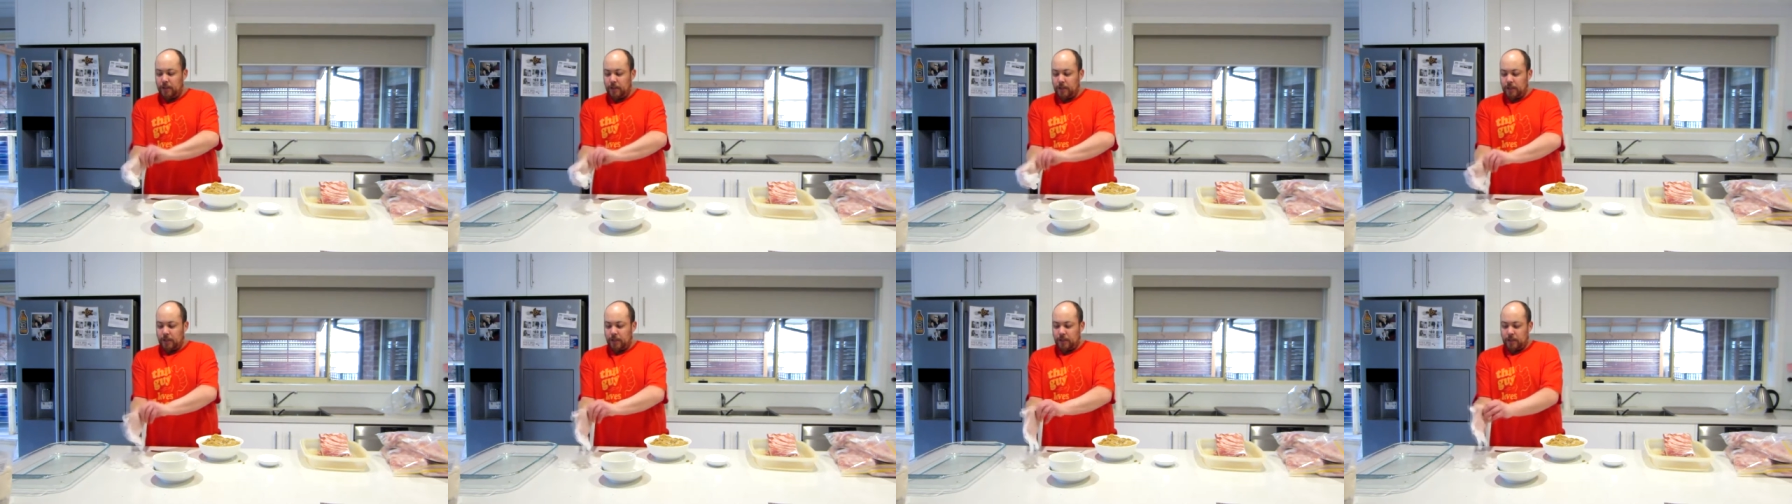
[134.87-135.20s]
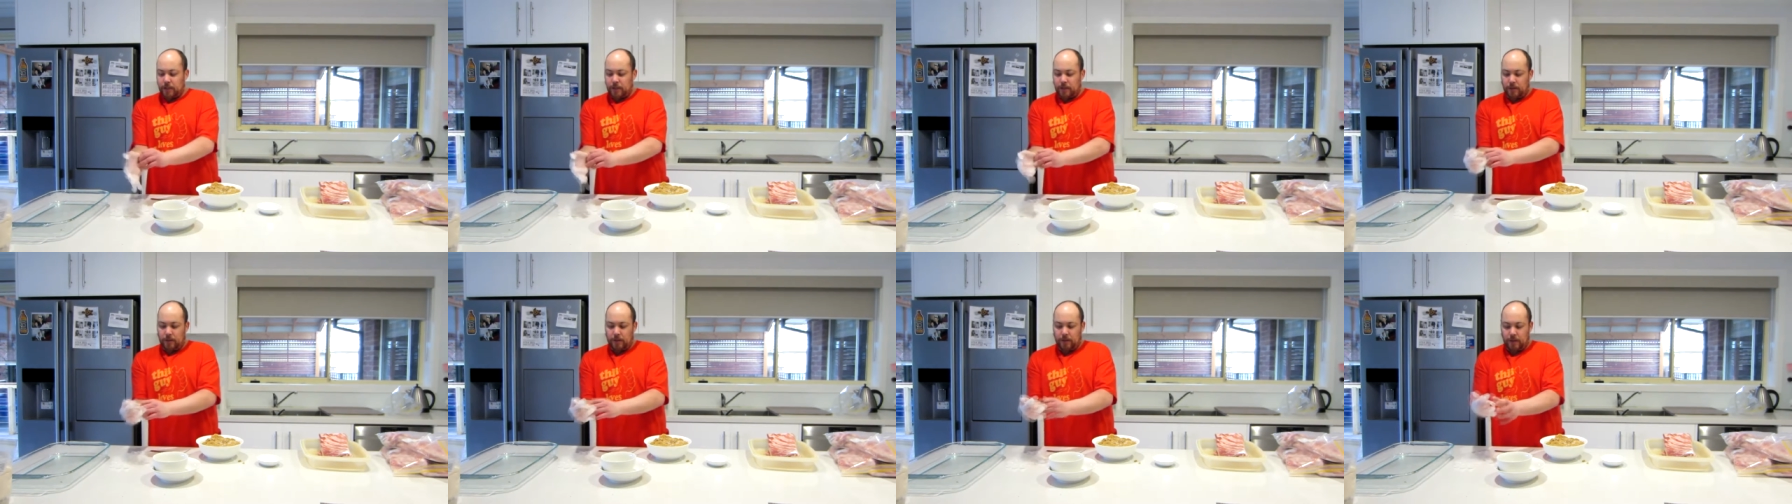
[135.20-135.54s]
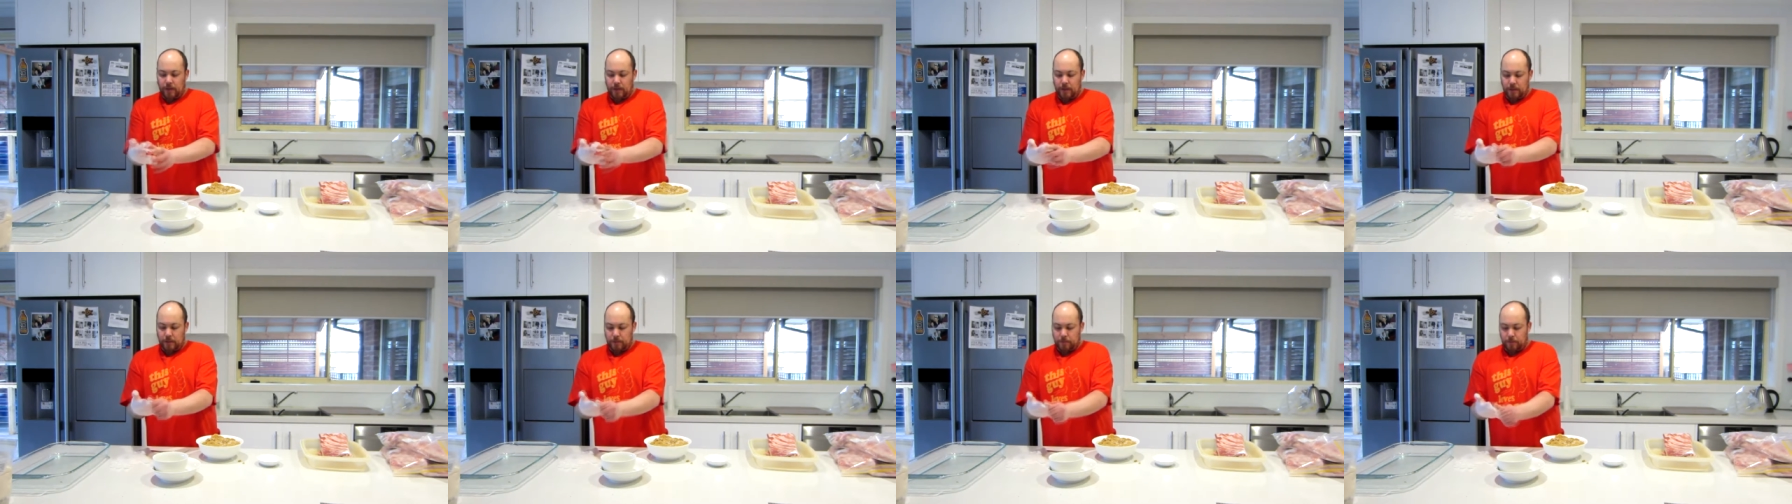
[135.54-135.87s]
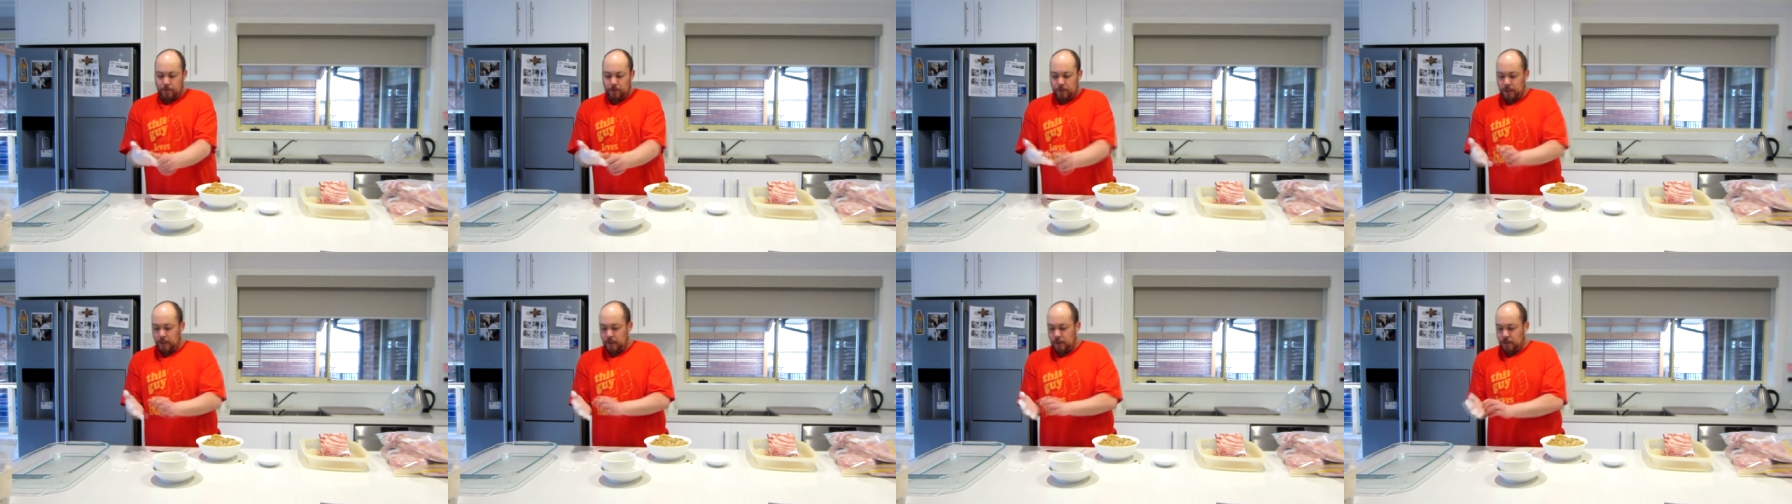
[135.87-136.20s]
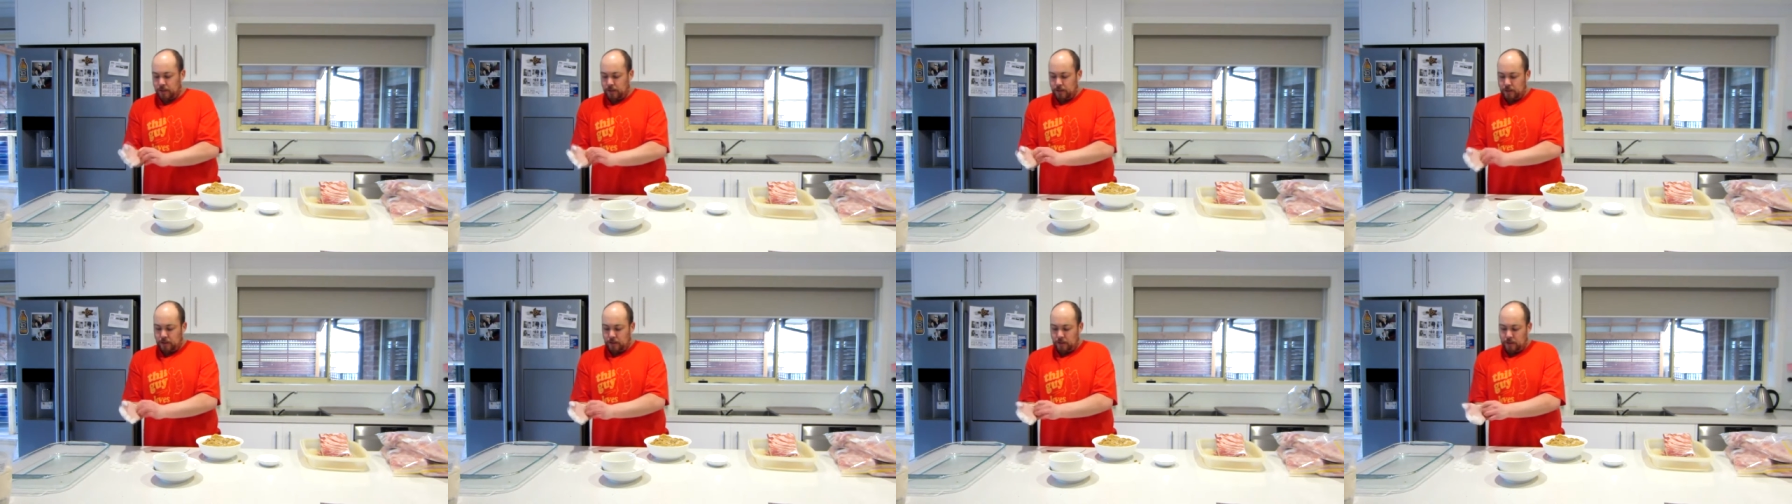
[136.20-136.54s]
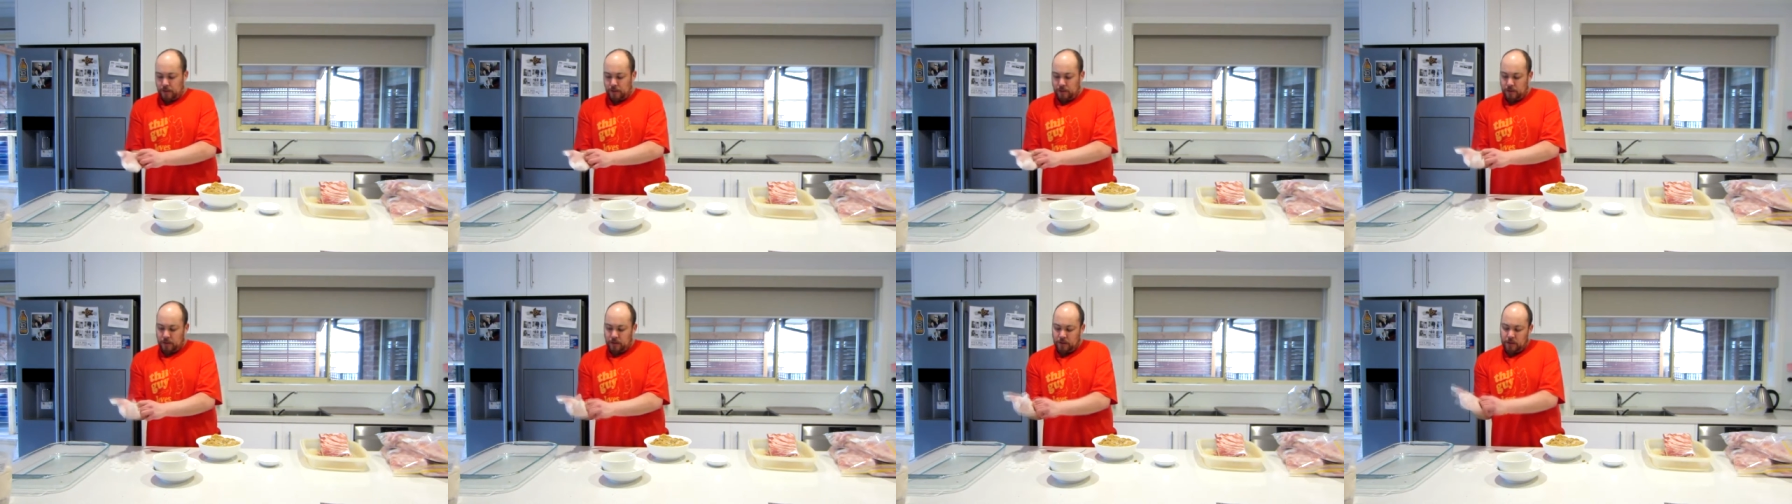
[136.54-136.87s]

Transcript: yes, I need to put these on